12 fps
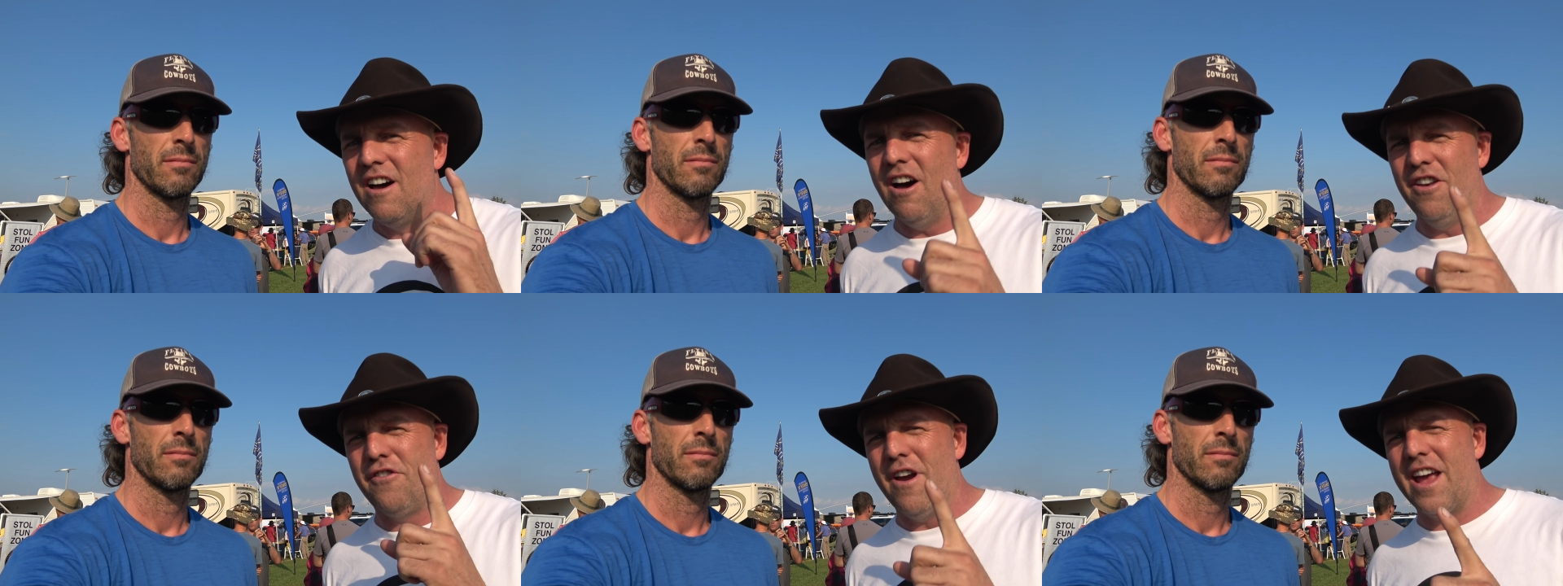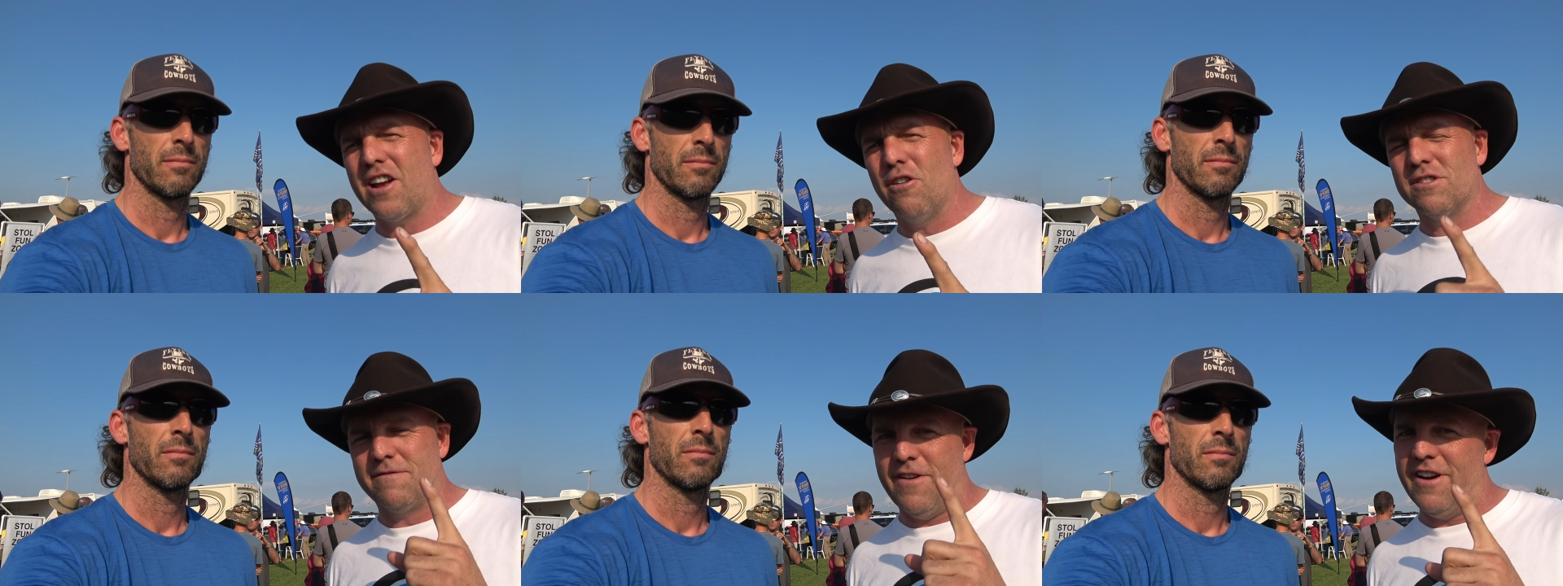Speaker 1: On
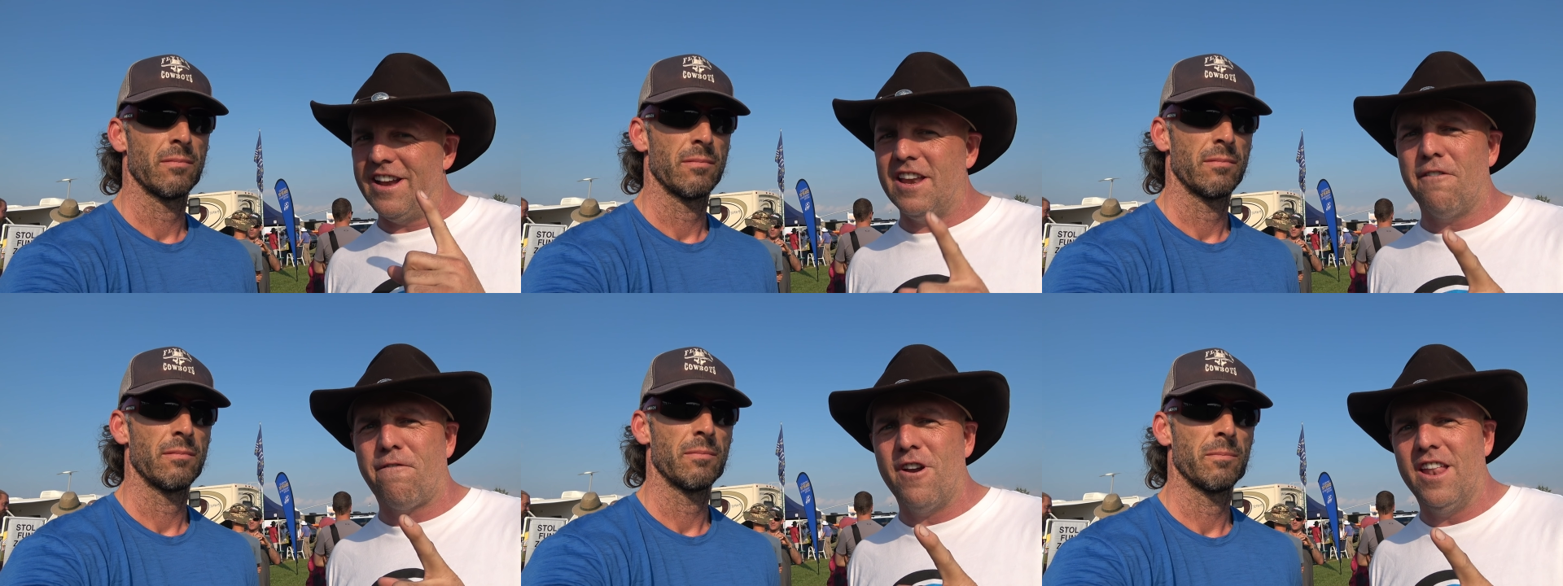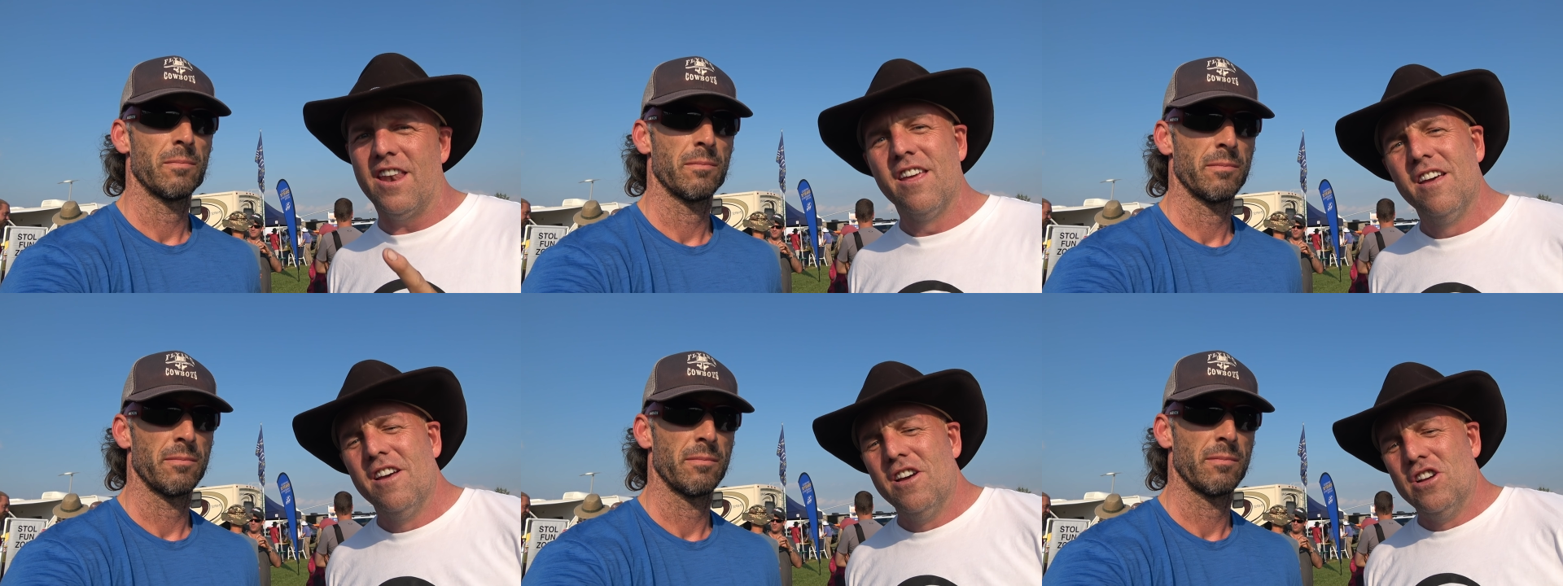Draco, it's very different.
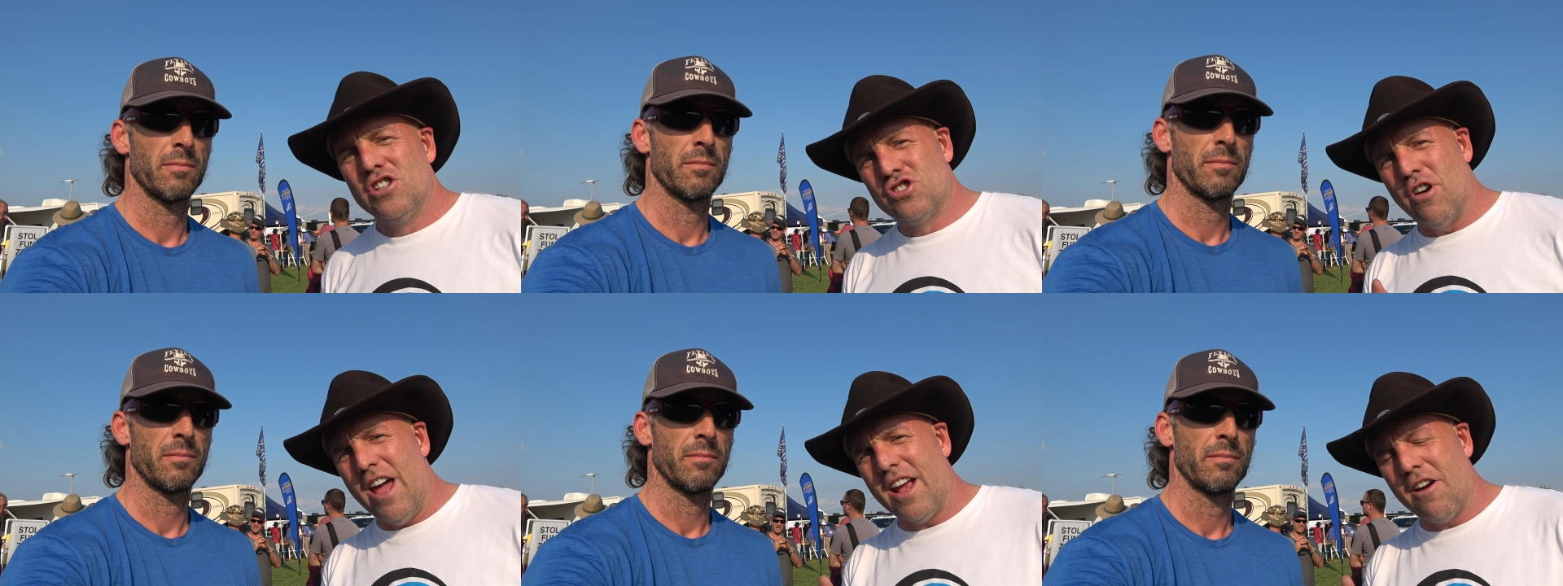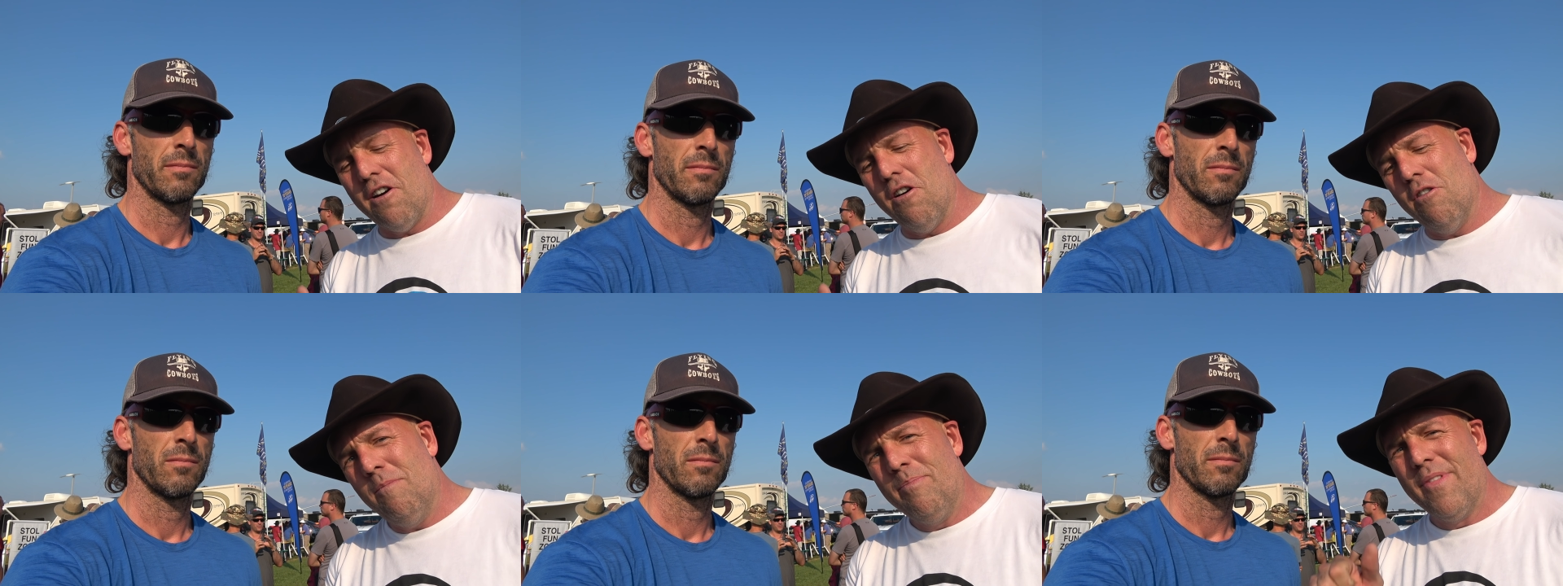
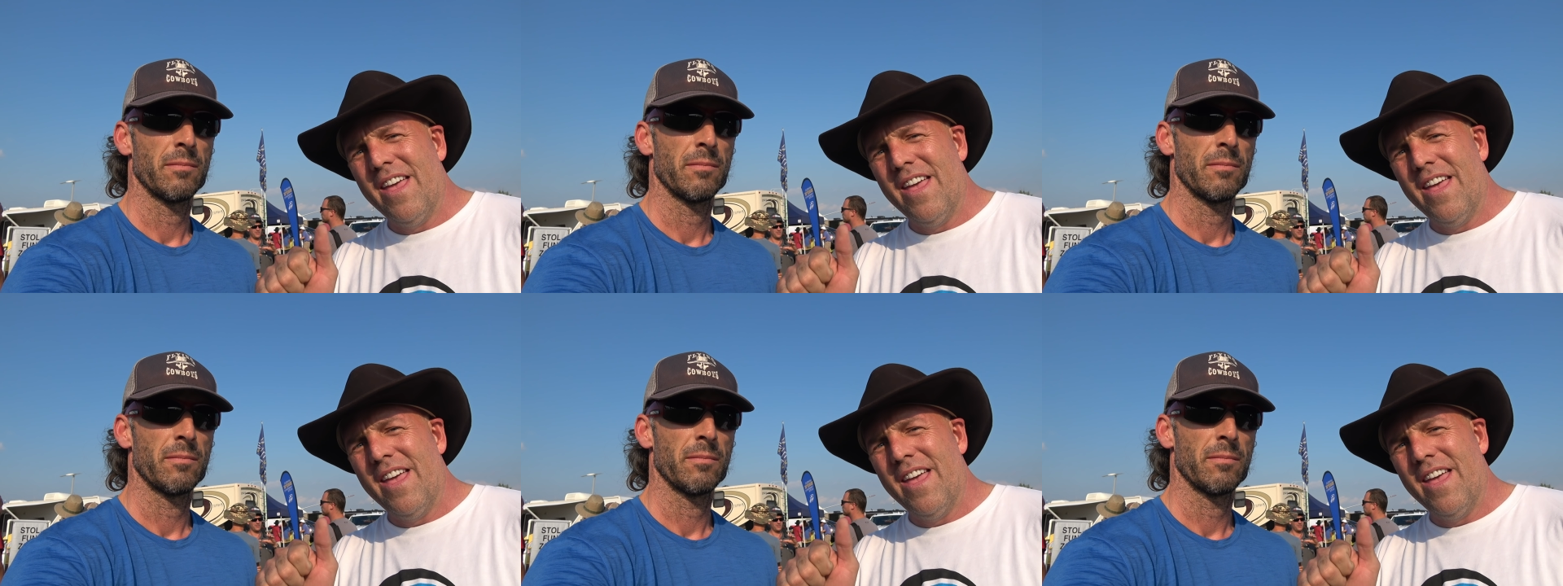Draco